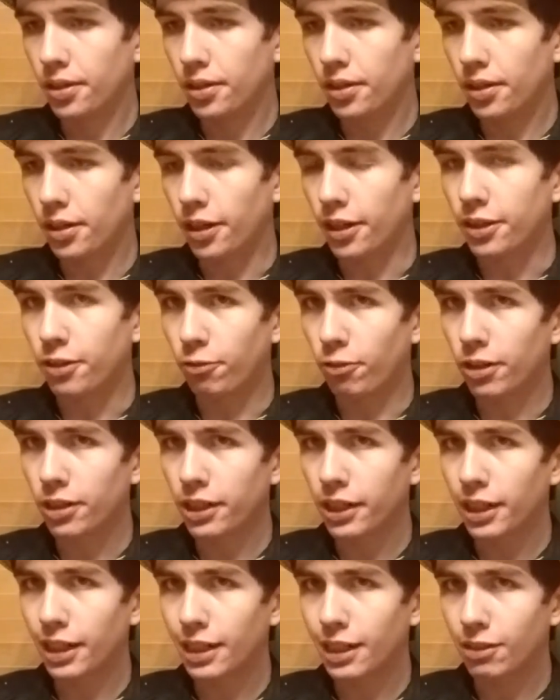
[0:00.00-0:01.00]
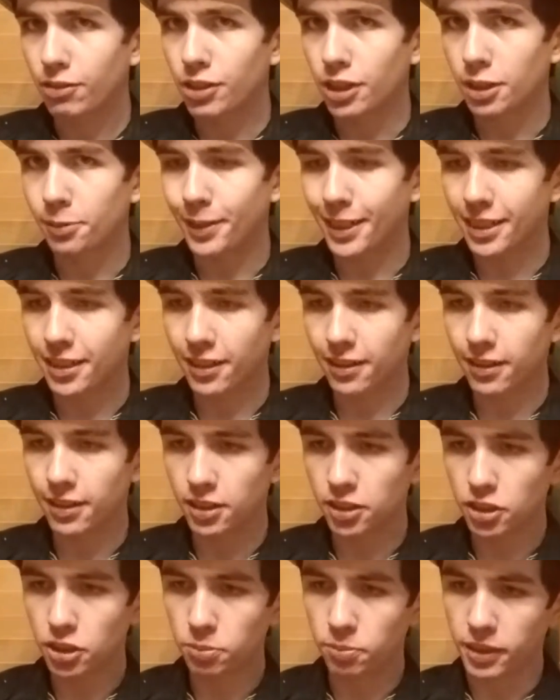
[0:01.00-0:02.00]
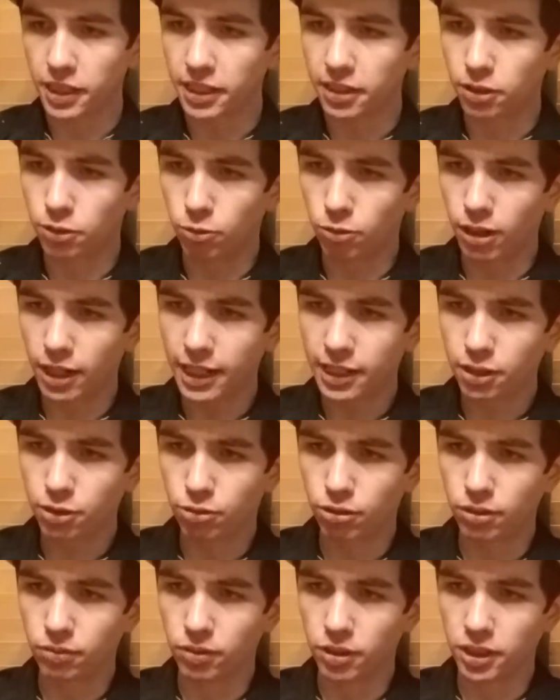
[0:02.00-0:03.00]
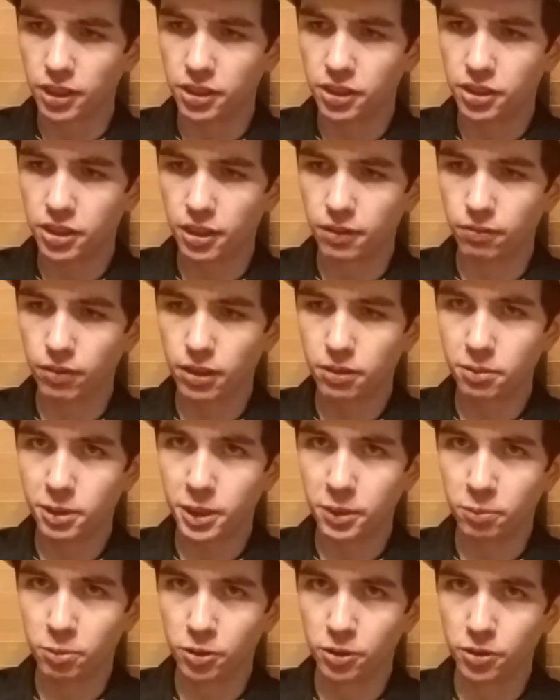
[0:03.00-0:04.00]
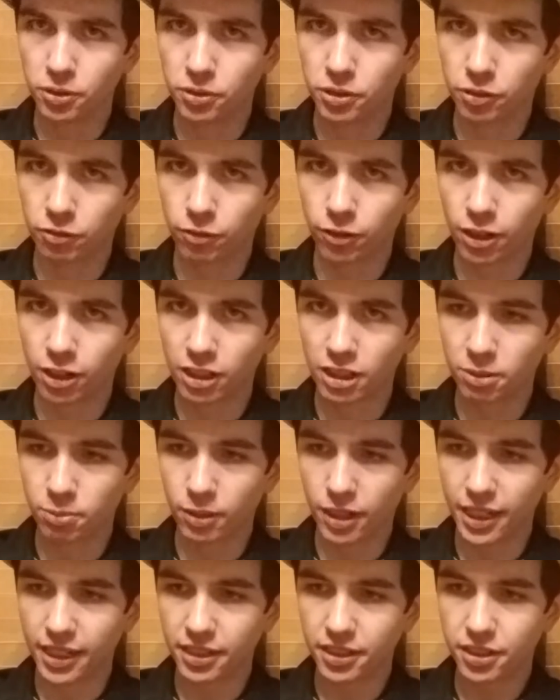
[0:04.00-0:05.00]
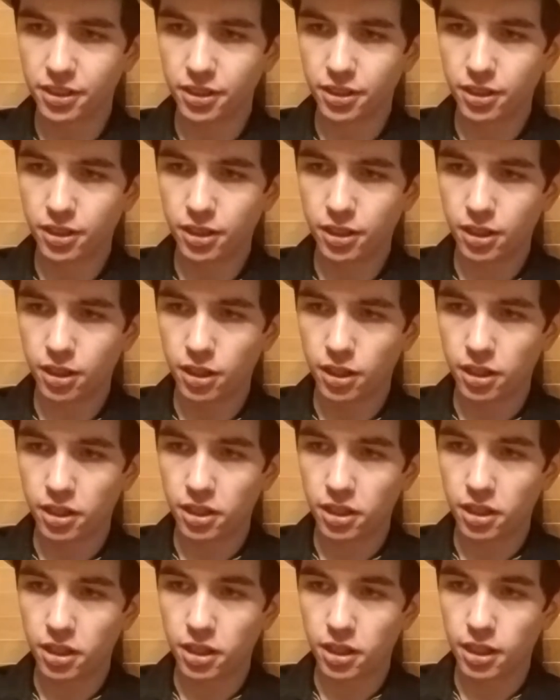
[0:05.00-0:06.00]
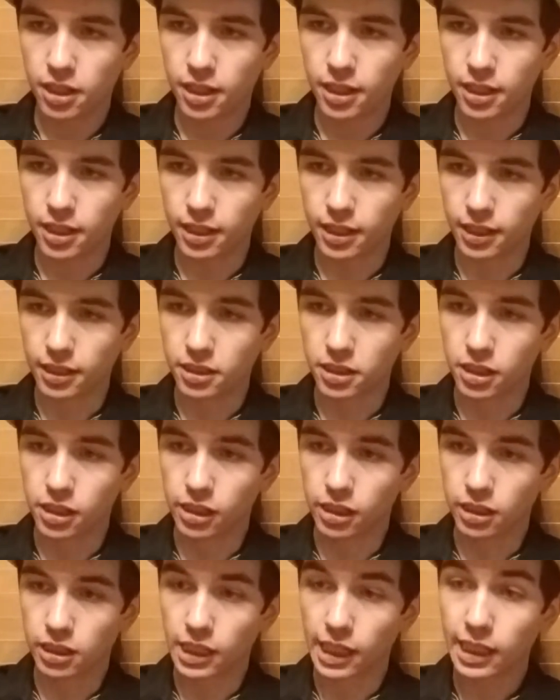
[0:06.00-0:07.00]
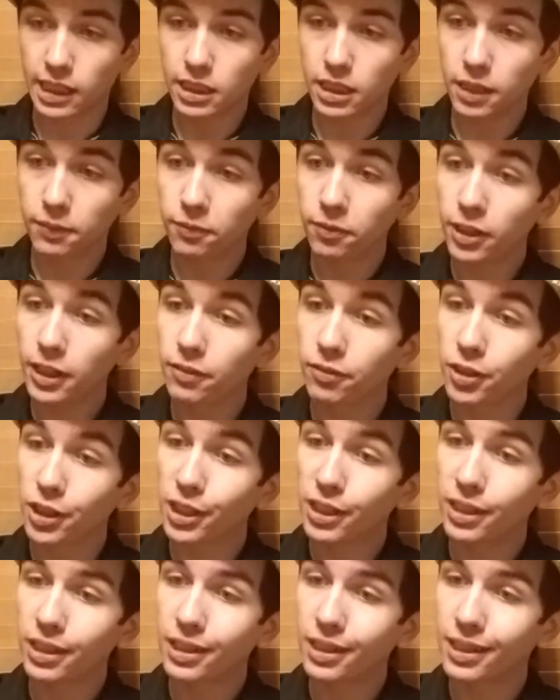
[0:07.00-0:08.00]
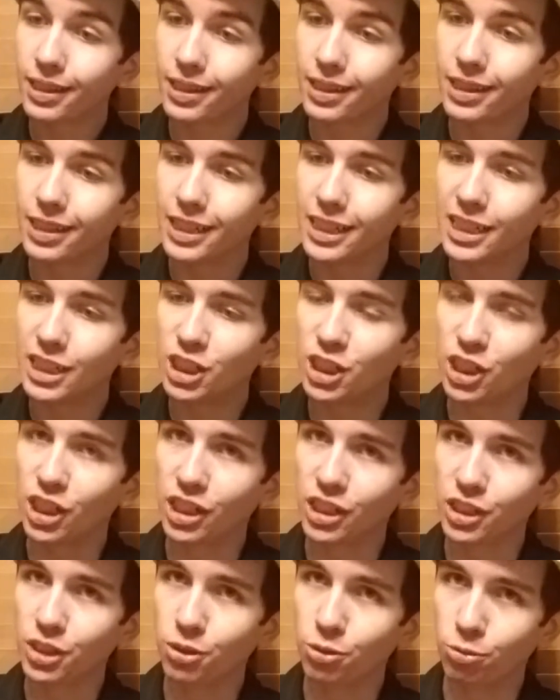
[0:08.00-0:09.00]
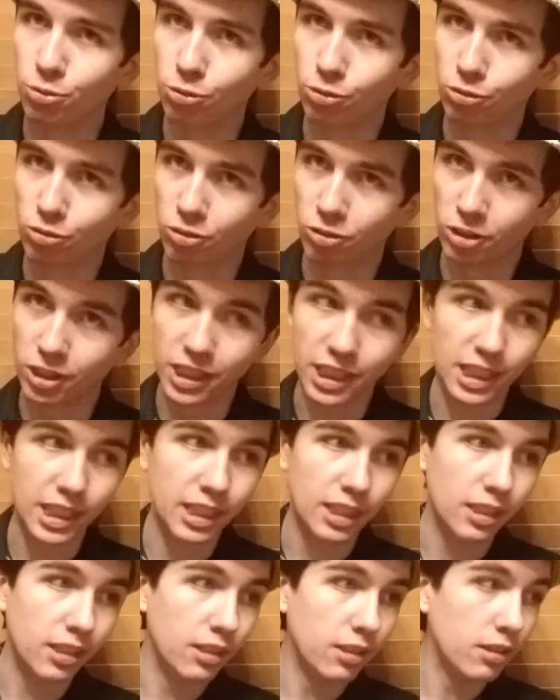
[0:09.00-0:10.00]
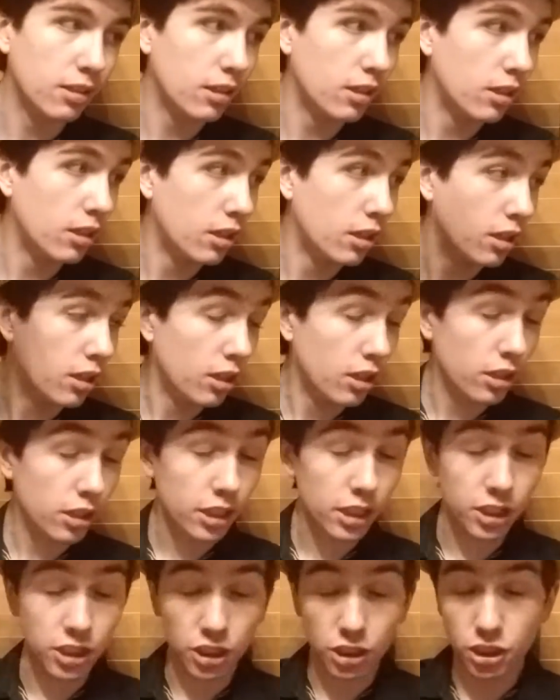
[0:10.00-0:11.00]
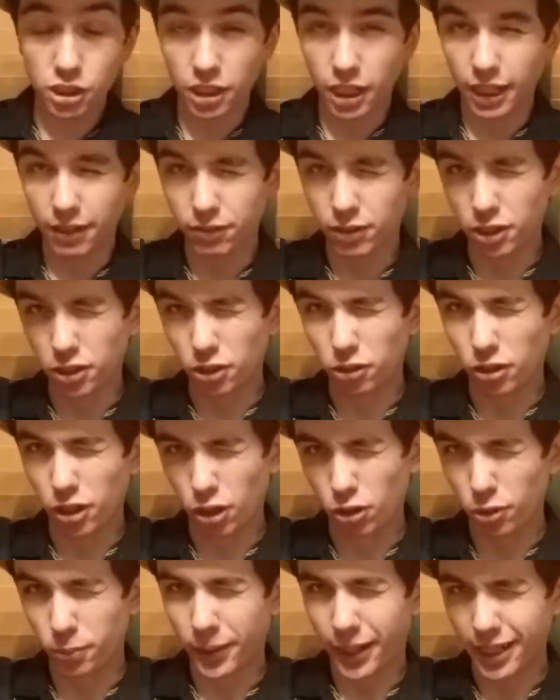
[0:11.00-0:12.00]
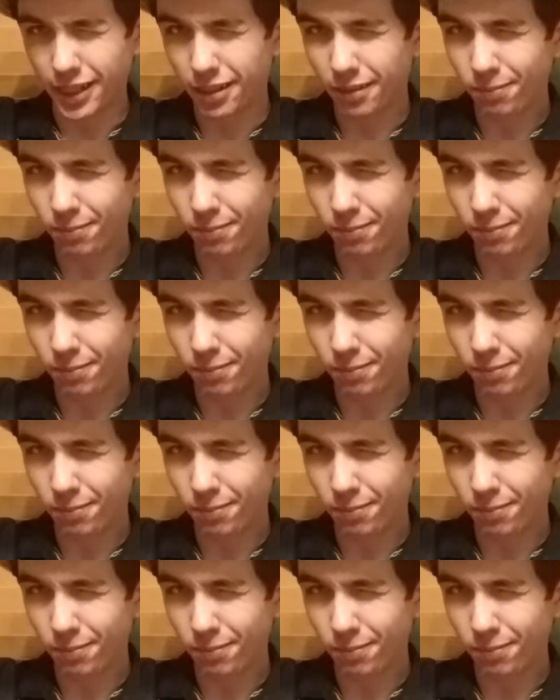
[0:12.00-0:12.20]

On the one hand, I was expecting this to be the Hawaiian equivalent of Liberty Brew to Frostbite. It's the exact same flavoring. They just gave it a new coat of paint.